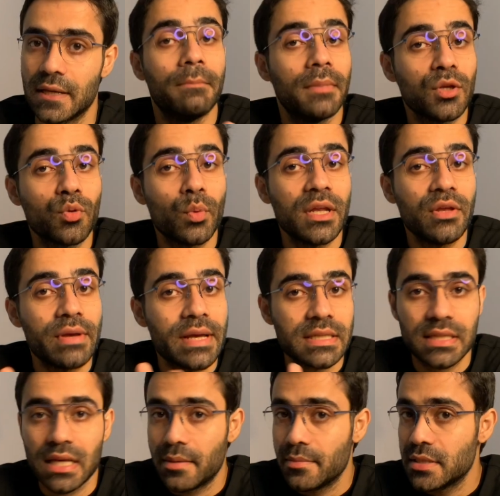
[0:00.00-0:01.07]
But when you
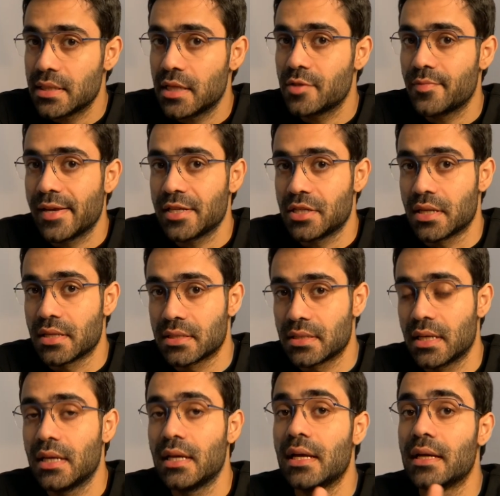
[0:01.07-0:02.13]
examine such
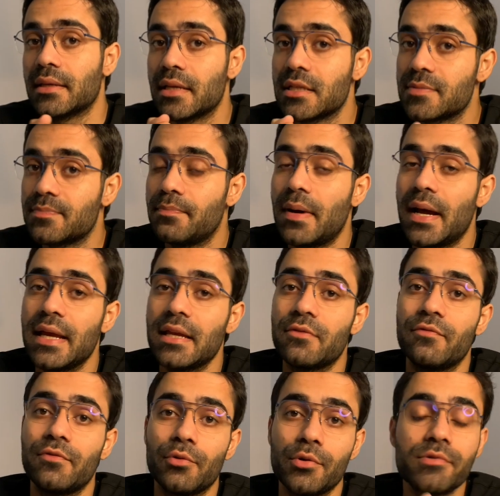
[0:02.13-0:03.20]
patients, despite
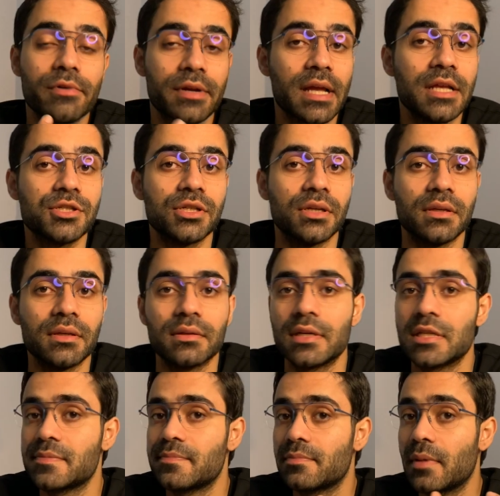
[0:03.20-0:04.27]
fluid retention,
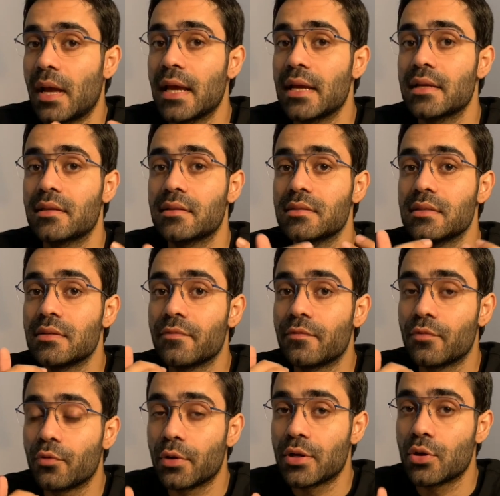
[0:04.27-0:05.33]
despite
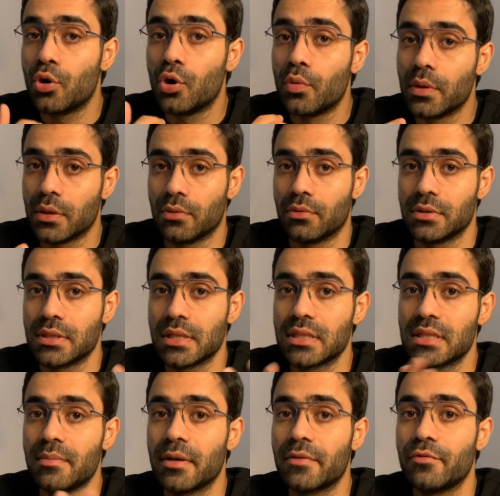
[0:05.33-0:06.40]
fluid overload,
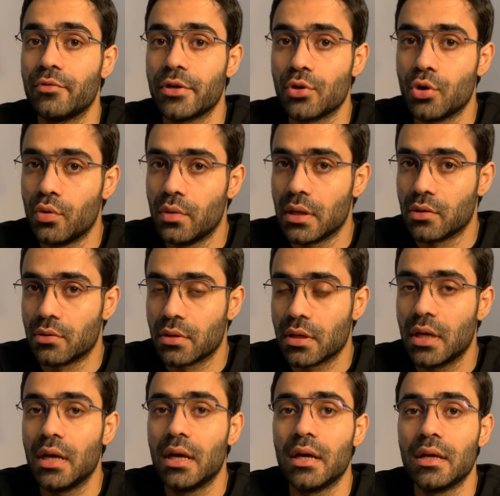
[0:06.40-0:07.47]
systemic fluid overload,
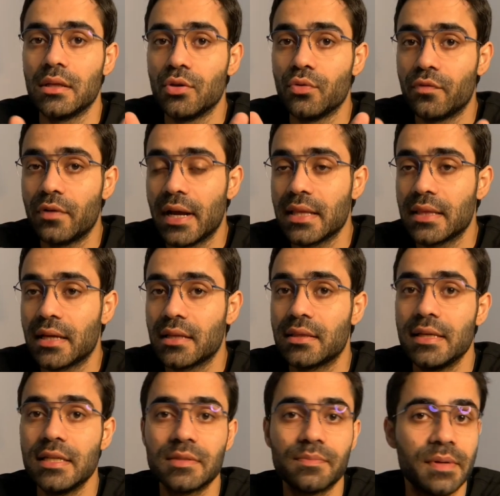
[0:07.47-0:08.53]
you find that
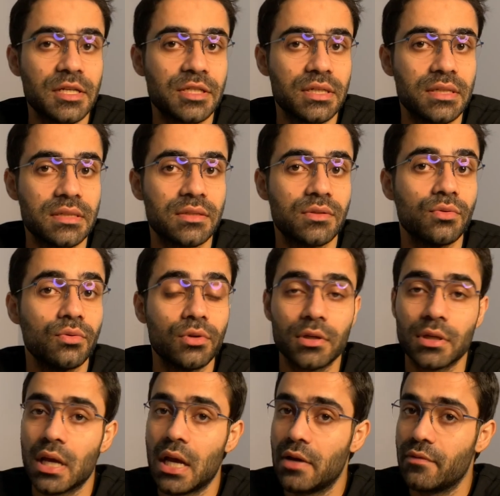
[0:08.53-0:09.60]
these patients do
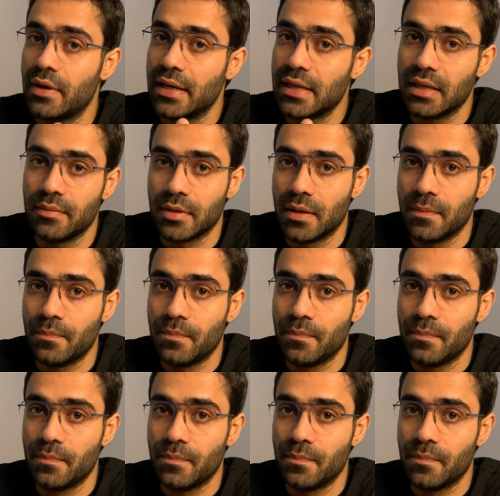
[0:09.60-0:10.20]
not have edema.